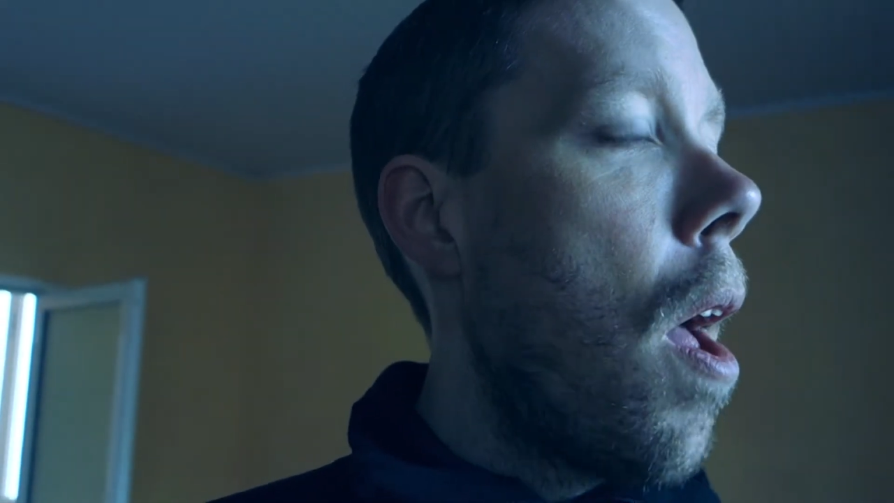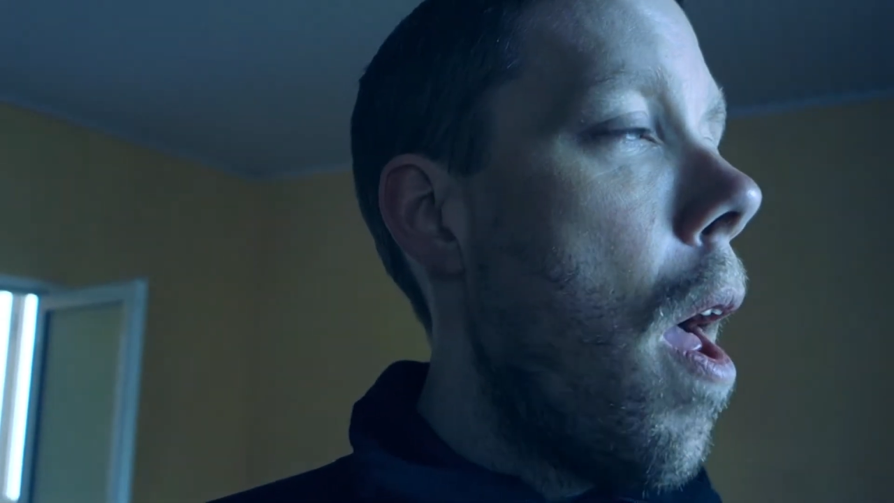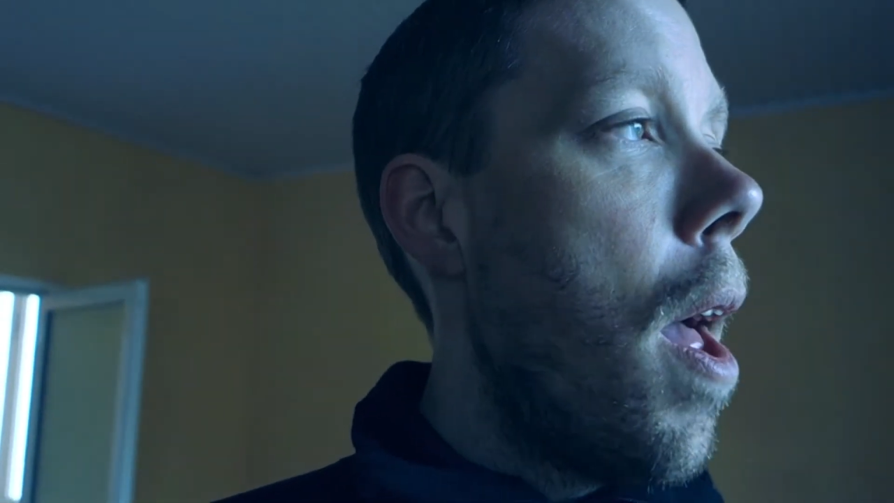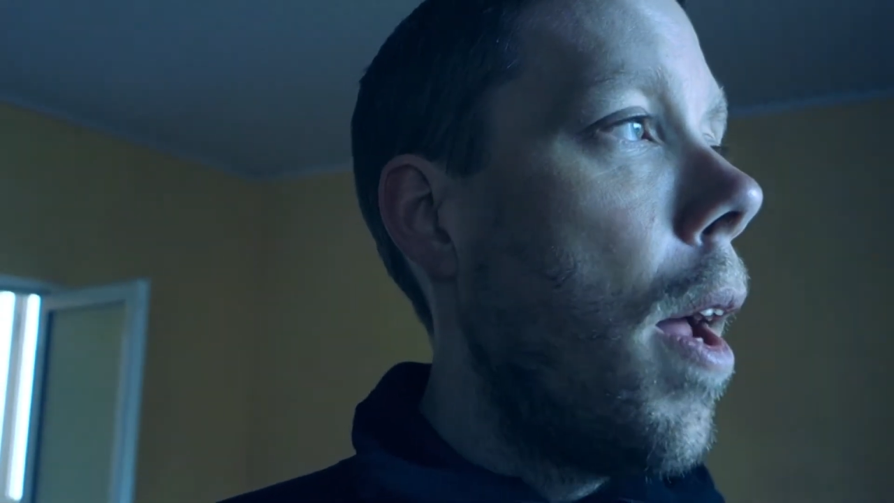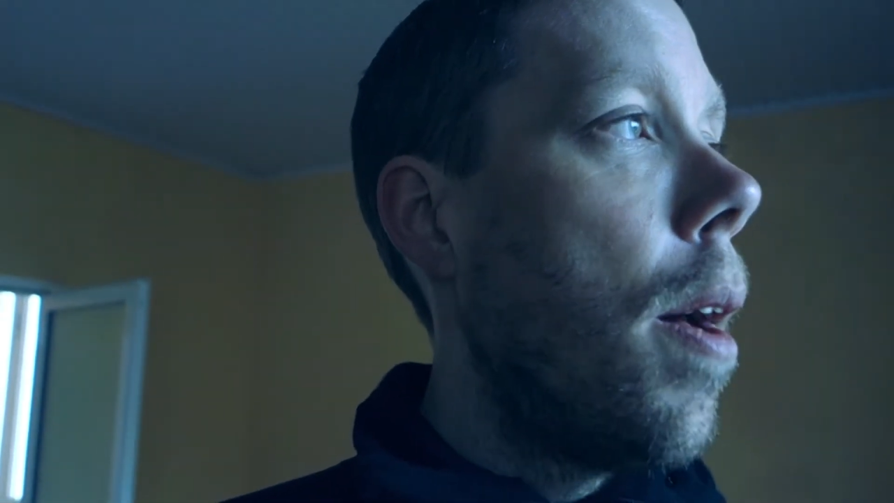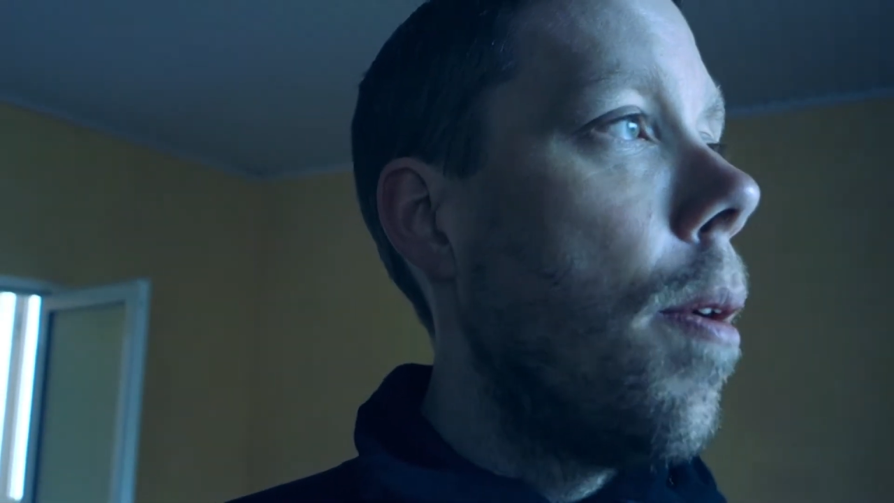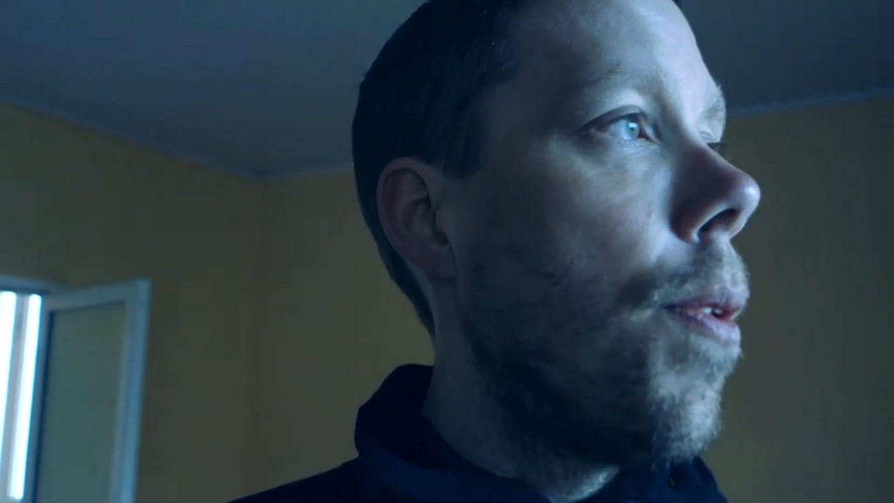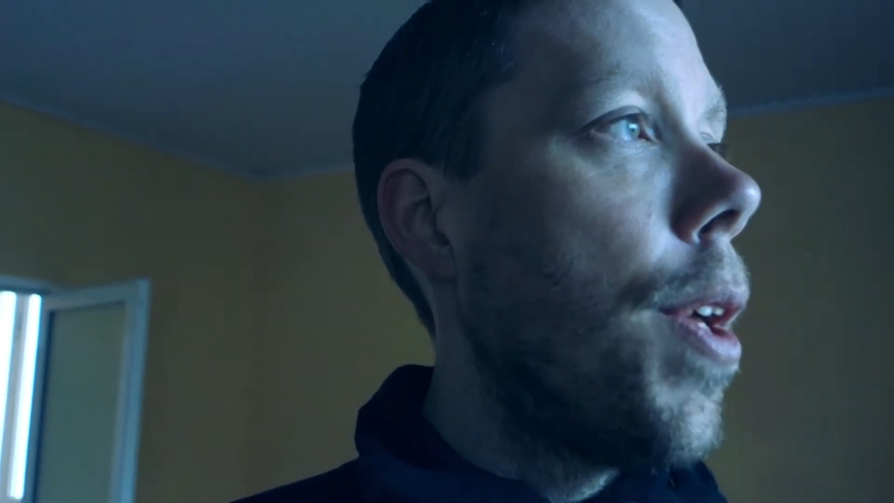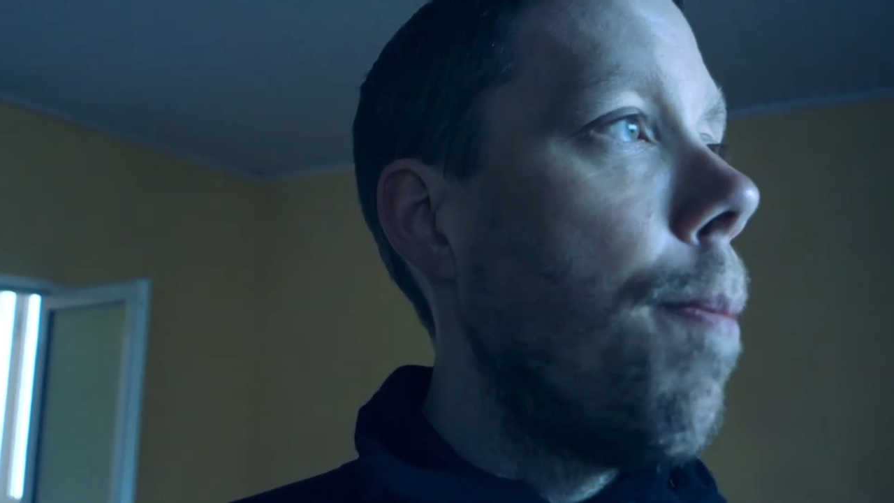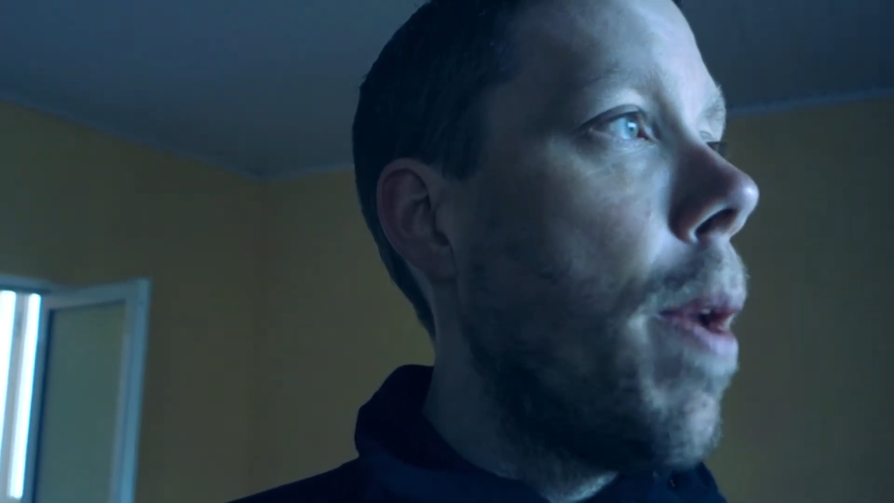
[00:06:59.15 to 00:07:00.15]
Uh,
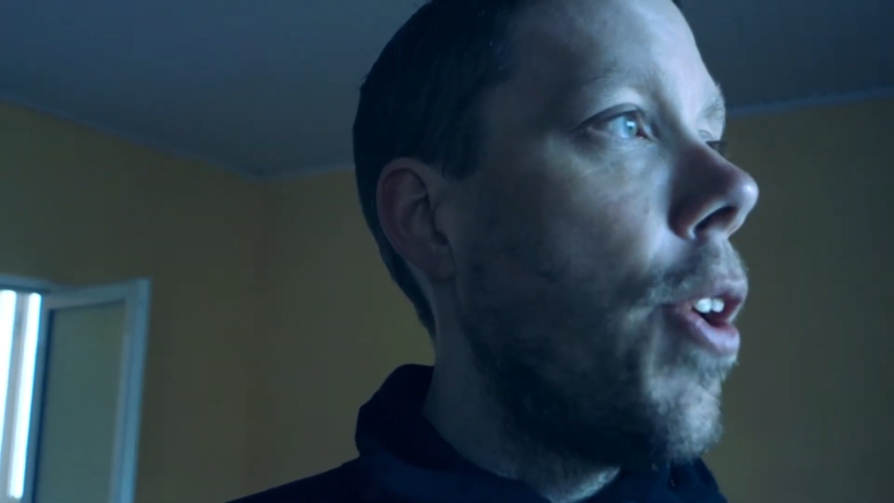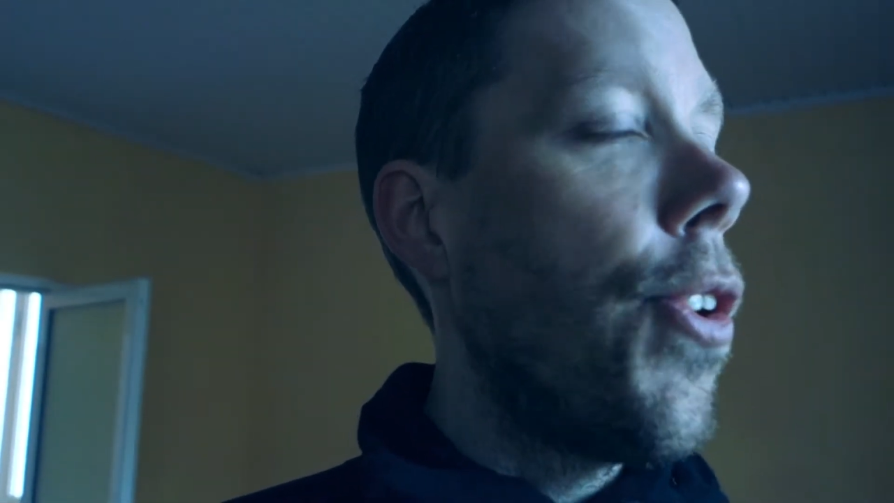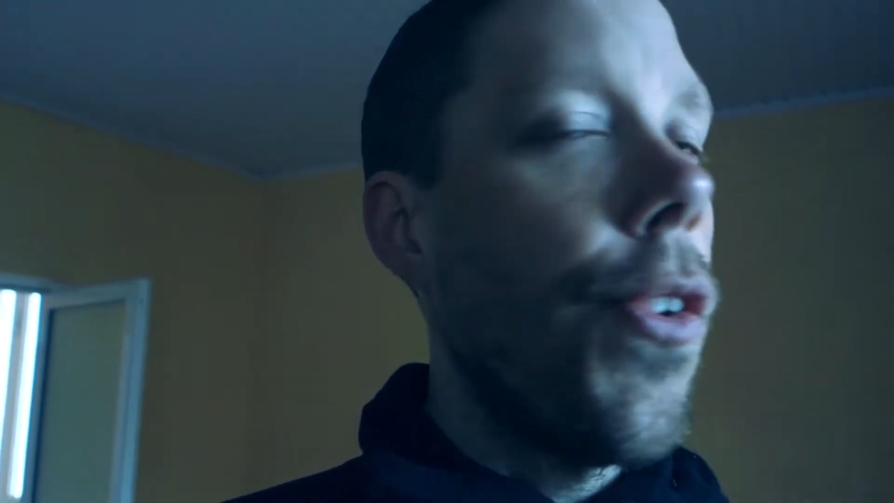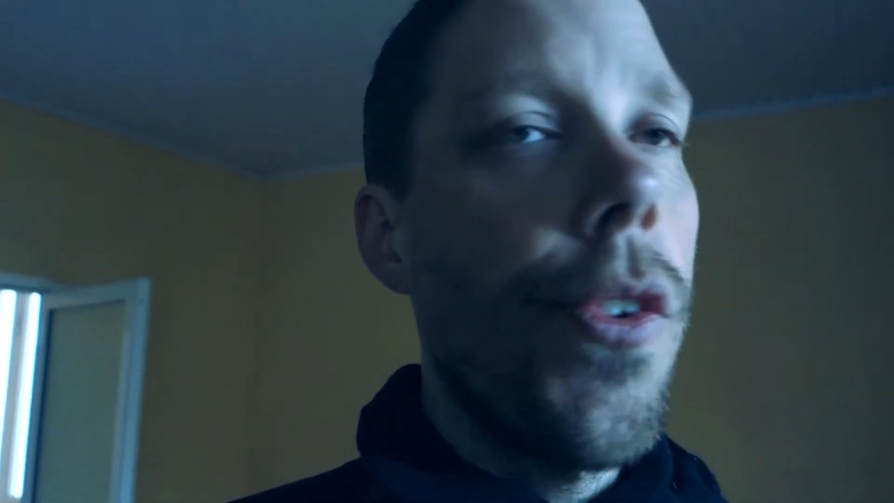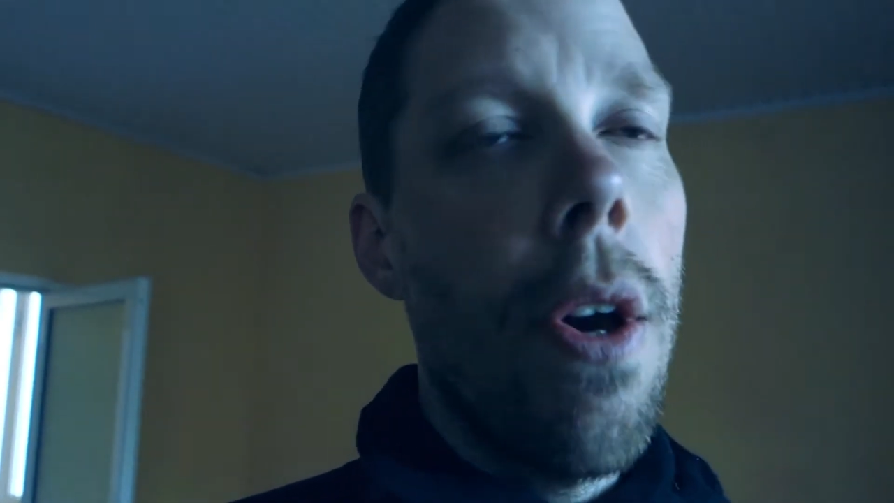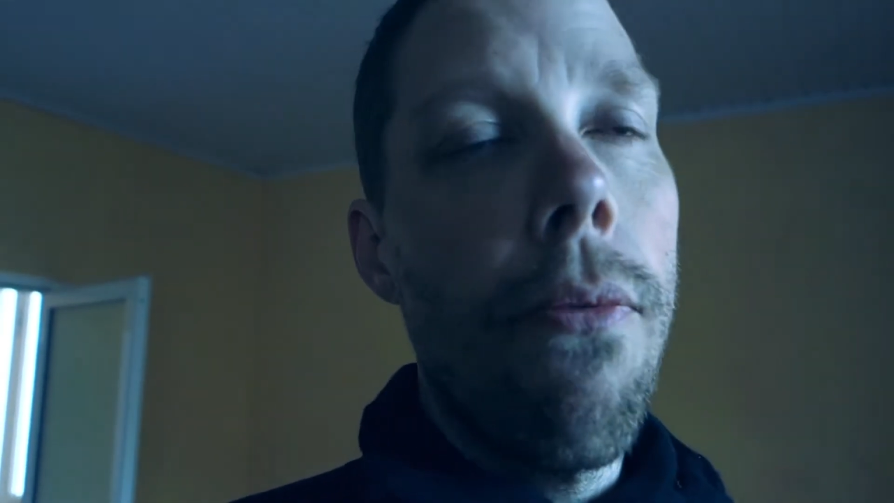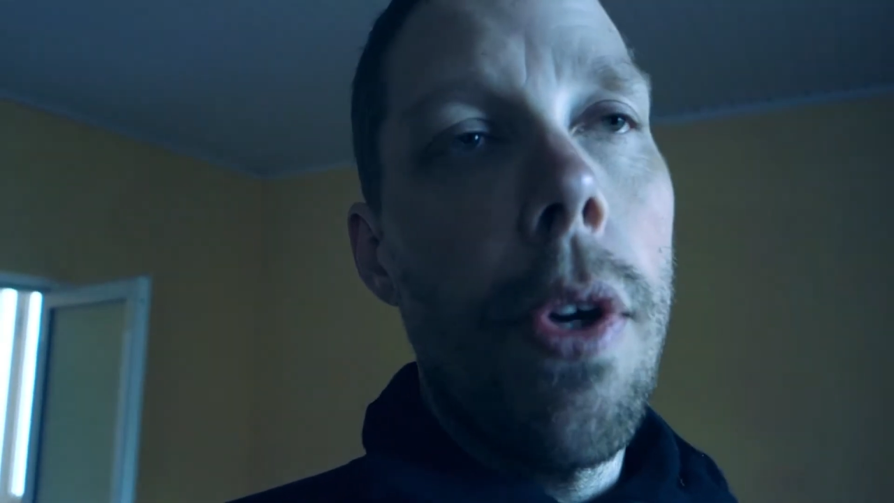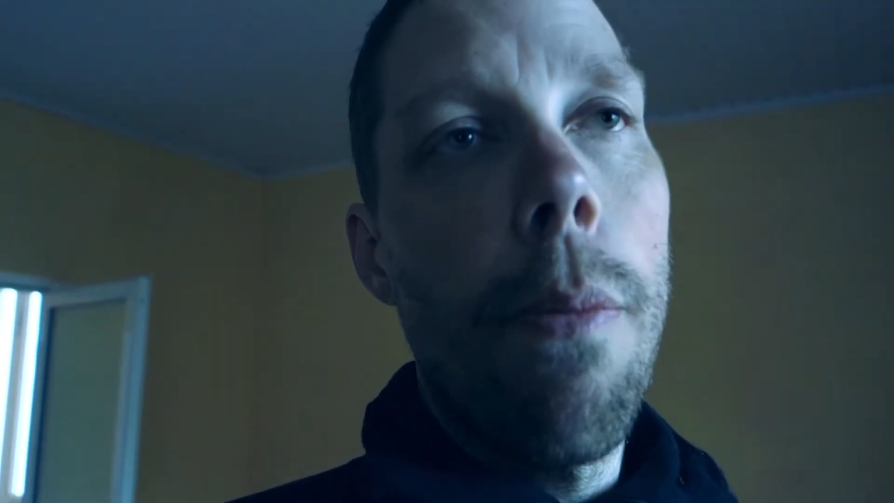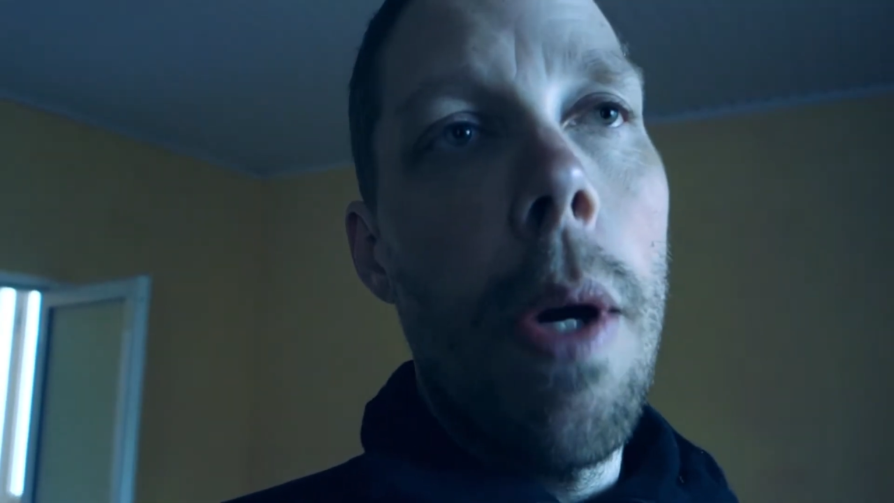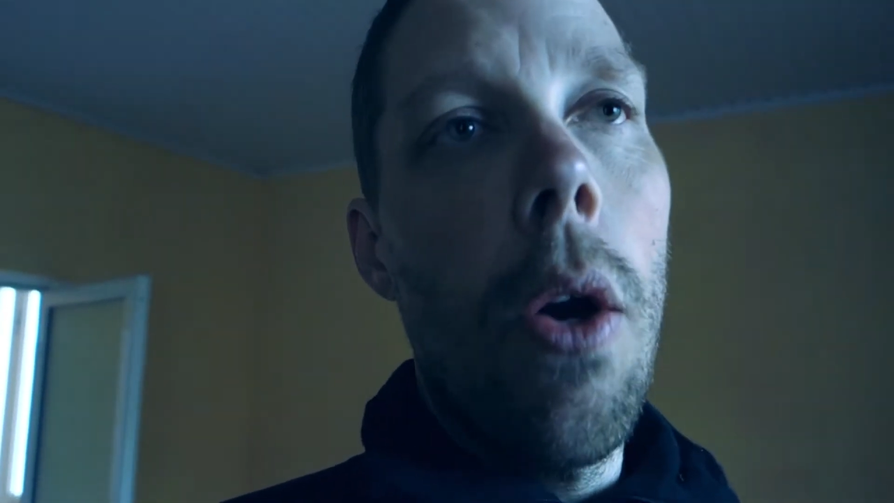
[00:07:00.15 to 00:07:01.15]
they mentioned
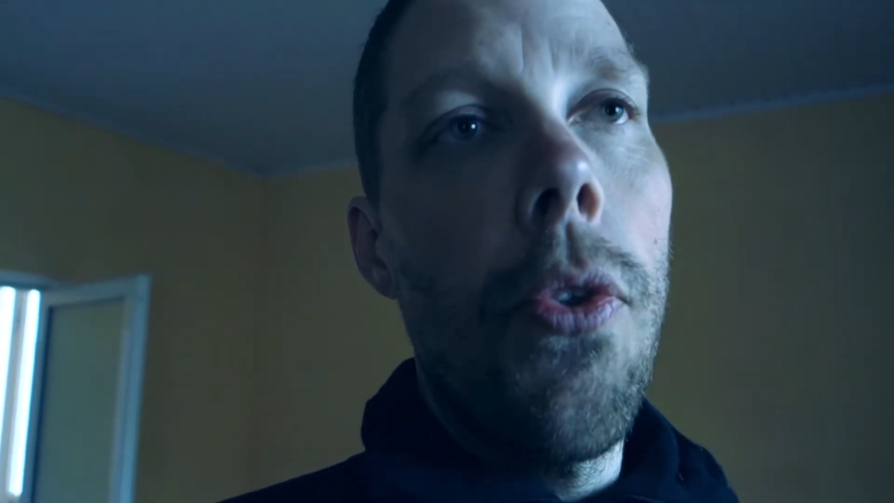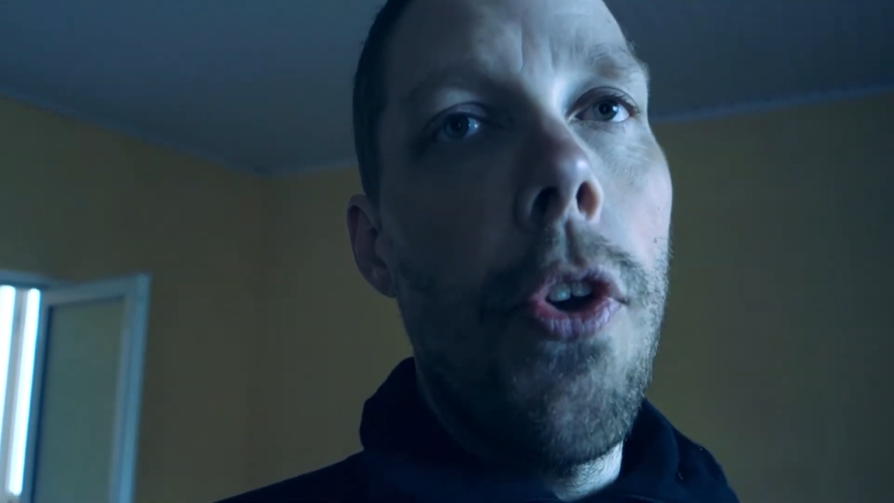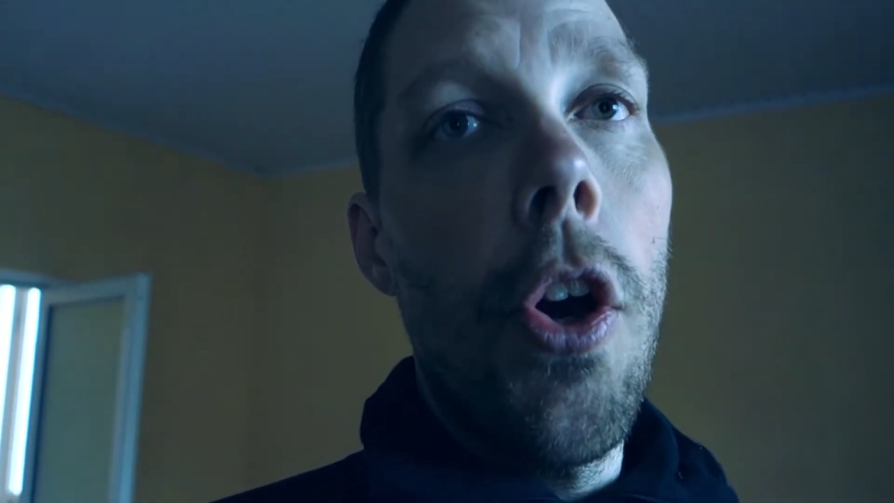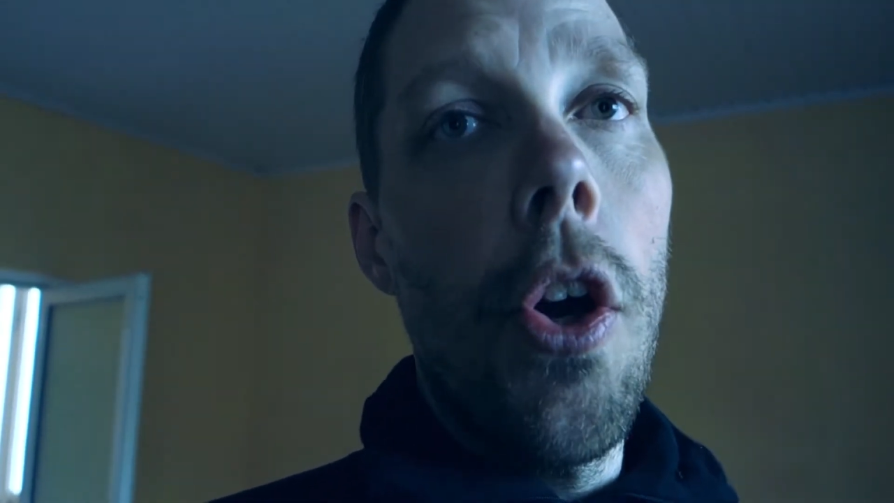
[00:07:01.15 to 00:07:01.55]
something about a